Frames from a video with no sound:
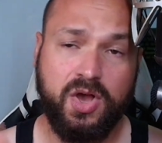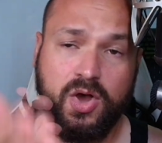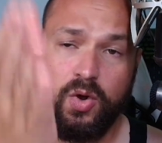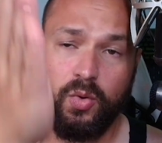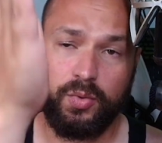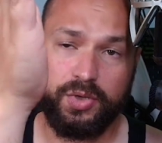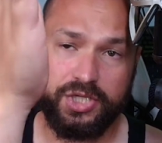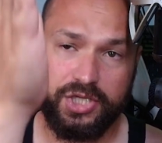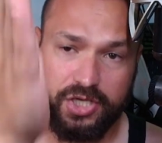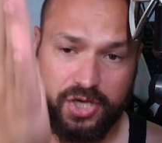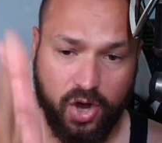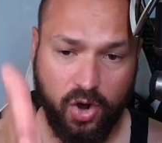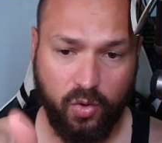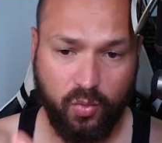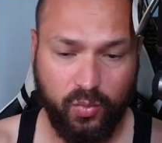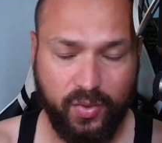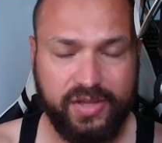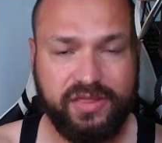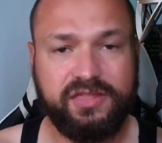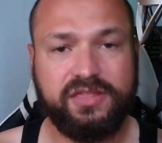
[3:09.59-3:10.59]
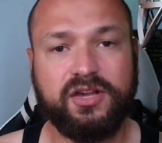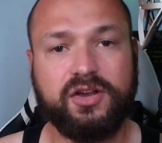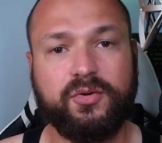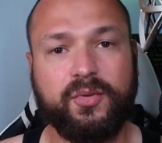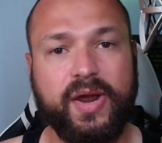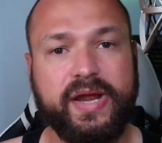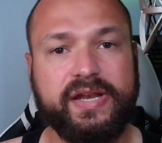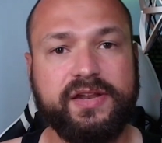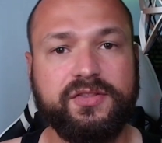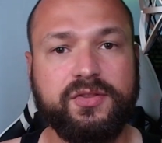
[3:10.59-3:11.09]
when you go with the
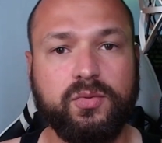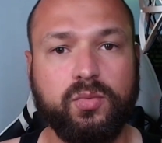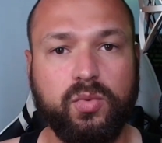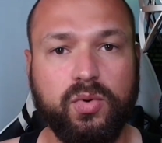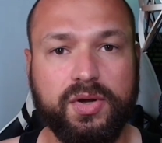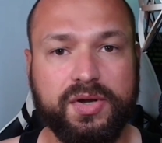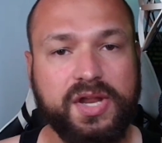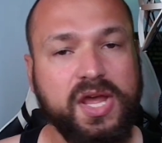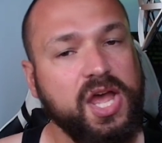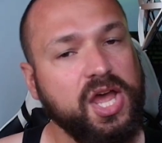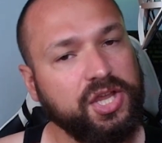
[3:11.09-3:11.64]
grain of the wood,